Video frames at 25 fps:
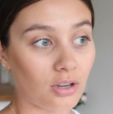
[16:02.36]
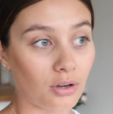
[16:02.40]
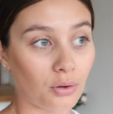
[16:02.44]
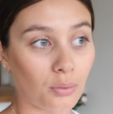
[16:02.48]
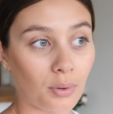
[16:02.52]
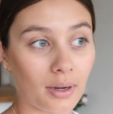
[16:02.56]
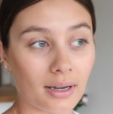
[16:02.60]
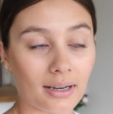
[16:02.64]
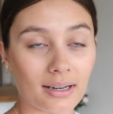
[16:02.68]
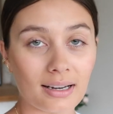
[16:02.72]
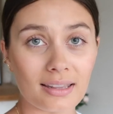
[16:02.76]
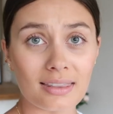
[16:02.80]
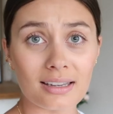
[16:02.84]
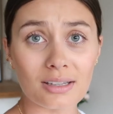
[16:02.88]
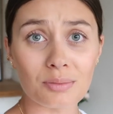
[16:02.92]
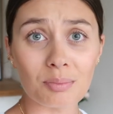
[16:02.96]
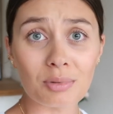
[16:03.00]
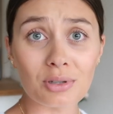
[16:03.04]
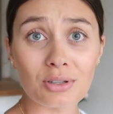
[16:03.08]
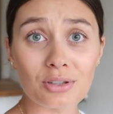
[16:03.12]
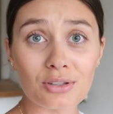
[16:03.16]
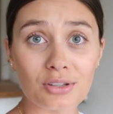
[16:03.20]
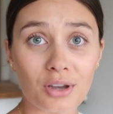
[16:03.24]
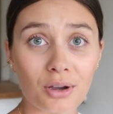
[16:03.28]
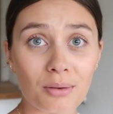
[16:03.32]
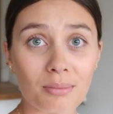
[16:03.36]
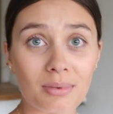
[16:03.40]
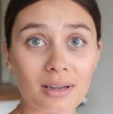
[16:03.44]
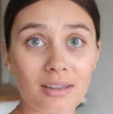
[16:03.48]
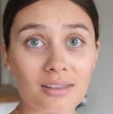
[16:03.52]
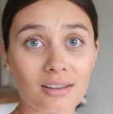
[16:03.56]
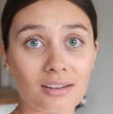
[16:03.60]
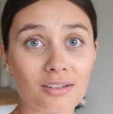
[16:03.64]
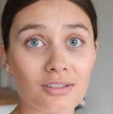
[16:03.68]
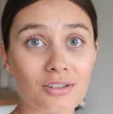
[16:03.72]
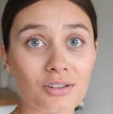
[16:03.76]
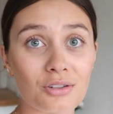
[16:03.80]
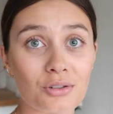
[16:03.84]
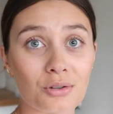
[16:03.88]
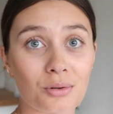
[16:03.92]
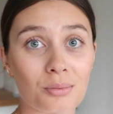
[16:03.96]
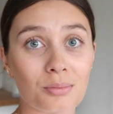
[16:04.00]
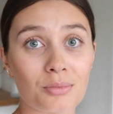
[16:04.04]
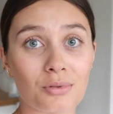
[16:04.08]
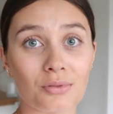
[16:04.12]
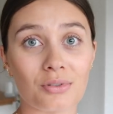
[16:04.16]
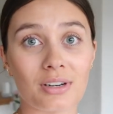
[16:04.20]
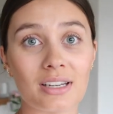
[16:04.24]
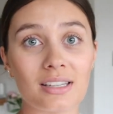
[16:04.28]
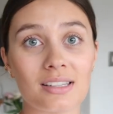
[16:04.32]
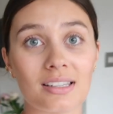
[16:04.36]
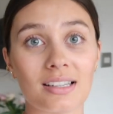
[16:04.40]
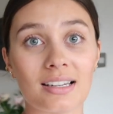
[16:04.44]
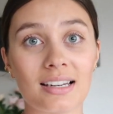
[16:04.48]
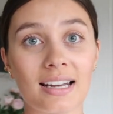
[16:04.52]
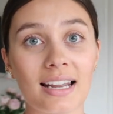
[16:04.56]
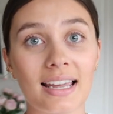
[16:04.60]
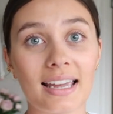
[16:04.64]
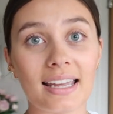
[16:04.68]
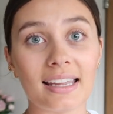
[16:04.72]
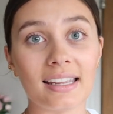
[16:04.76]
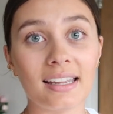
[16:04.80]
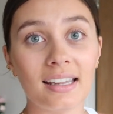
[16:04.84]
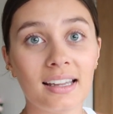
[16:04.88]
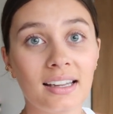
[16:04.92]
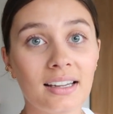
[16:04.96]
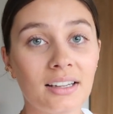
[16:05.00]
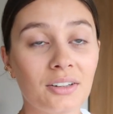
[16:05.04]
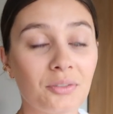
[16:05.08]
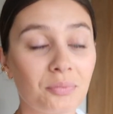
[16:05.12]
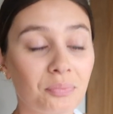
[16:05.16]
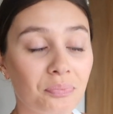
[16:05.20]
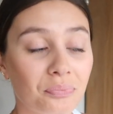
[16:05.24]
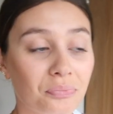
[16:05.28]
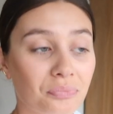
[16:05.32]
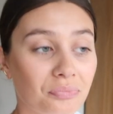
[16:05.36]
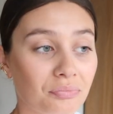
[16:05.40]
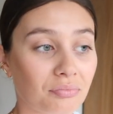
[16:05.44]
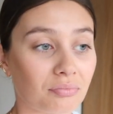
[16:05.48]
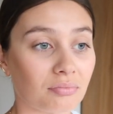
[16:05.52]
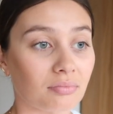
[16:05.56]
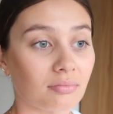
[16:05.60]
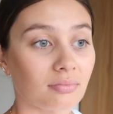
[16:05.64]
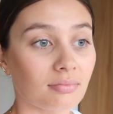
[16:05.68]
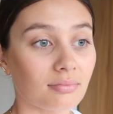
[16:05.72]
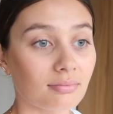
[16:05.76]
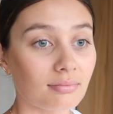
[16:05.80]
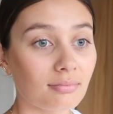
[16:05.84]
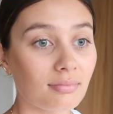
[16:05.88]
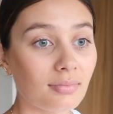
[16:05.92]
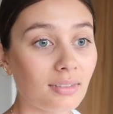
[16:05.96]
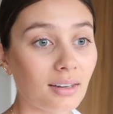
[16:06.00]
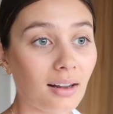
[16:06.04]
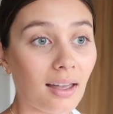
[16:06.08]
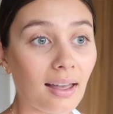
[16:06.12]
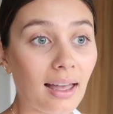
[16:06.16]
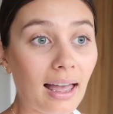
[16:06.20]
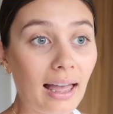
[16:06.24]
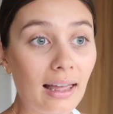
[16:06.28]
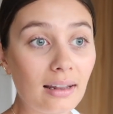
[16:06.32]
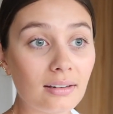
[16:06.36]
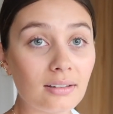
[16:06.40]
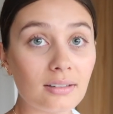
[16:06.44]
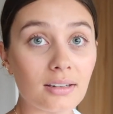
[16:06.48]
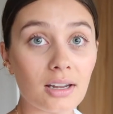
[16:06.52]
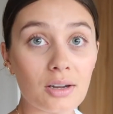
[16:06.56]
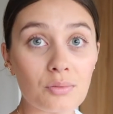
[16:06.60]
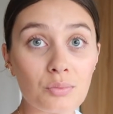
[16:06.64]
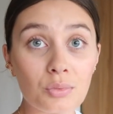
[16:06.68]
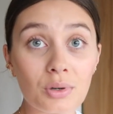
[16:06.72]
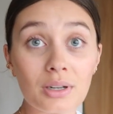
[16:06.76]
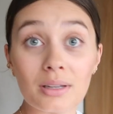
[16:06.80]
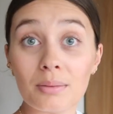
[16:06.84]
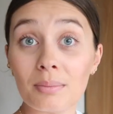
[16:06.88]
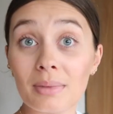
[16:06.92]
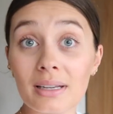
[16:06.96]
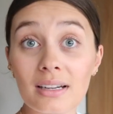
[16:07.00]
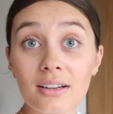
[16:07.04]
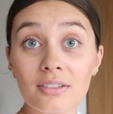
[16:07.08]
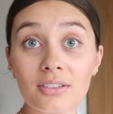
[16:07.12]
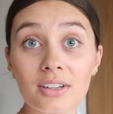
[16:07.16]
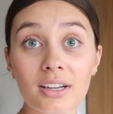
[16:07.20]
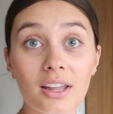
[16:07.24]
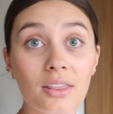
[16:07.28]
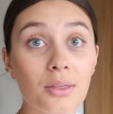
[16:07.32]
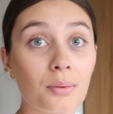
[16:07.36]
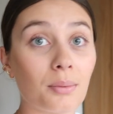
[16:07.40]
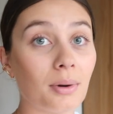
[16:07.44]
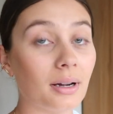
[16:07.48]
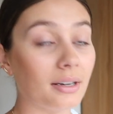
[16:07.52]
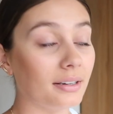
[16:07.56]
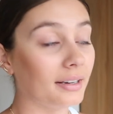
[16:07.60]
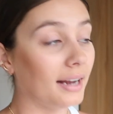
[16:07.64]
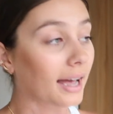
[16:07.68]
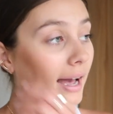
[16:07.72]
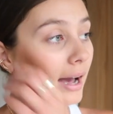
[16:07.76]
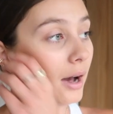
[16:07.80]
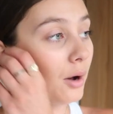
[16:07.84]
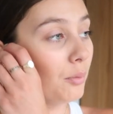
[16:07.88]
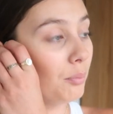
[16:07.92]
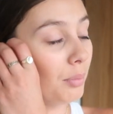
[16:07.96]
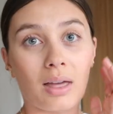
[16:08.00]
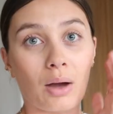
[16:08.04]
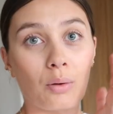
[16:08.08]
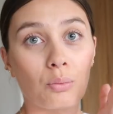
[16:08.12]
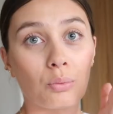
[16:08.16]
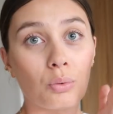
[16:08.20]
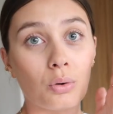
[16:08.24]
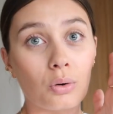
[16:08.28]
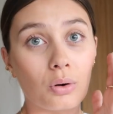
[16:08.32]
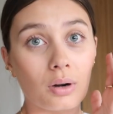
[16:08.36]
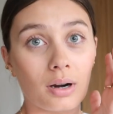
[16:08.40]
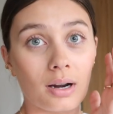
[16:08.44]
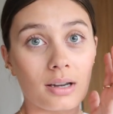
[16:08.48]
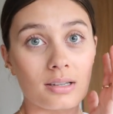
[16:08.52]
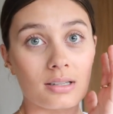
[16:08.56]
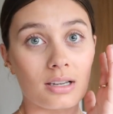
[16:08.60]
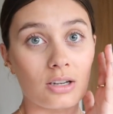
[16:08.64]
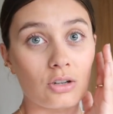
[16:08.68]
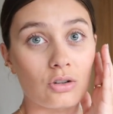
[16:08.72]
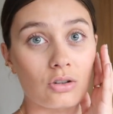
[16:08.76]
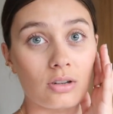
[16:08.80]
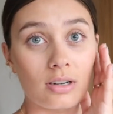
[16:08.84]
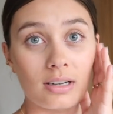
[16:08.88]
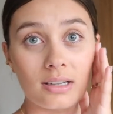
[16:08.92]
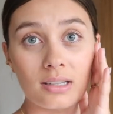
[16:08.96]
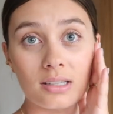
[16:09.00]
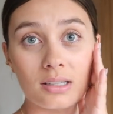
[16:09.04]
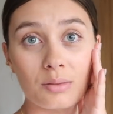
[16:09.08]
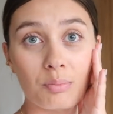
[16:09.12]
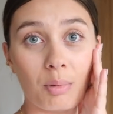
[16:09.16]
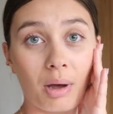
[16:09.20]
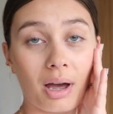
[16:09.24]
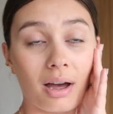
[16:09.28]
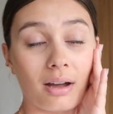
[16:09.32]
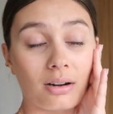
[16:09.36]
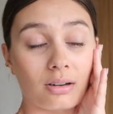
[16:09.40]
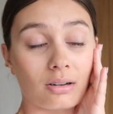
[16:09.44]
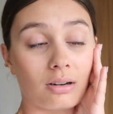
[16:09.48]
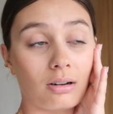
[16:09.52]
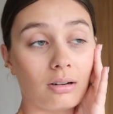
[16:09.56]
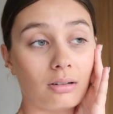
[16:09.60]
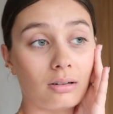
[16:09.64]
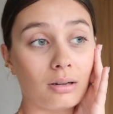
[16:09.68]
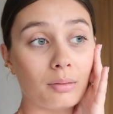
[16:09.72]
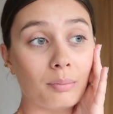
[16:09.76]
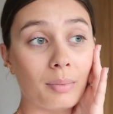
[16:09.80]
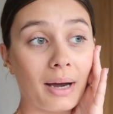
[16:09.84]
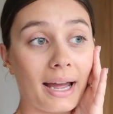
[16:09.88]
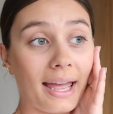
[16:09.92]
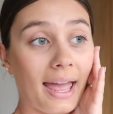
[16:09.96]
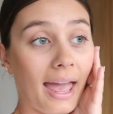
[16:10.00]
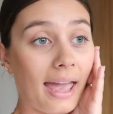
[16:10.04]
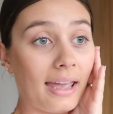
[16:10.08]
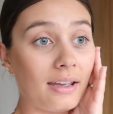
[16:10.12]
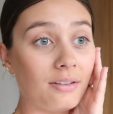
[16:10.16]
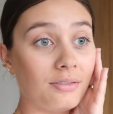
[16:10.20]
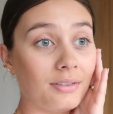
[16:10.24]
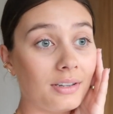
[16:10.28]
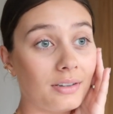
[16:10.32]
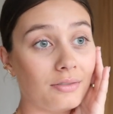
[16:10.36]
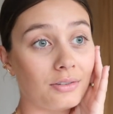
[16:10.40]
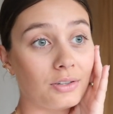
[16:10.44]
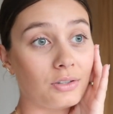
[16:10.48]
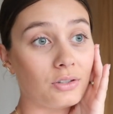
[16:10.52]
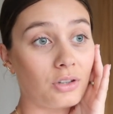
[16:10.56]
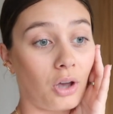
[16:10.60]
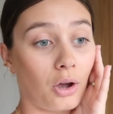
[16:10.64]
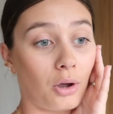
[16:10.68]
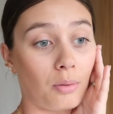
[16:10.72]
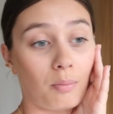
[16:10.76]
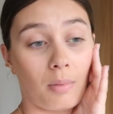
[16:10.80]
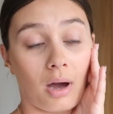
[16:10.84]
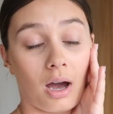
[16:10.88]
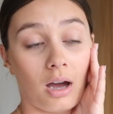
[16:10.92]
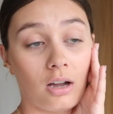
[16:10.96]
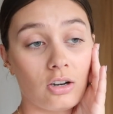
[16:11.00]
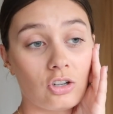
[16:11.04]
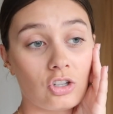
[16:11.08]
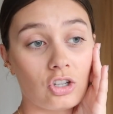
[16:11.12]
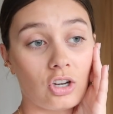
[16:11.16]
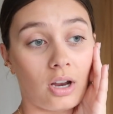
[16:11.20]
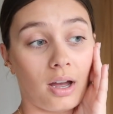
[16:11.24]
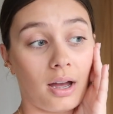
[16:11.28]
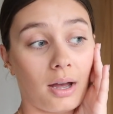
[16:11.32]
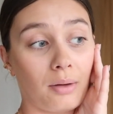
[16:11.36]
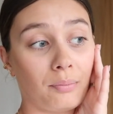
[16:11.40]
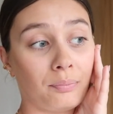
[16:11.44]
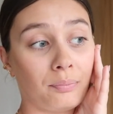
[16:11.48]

so quickly. There's been so many thunderstorms recently, and we're in the middle of another one now. That walk has literally spurred on my hay fever so much,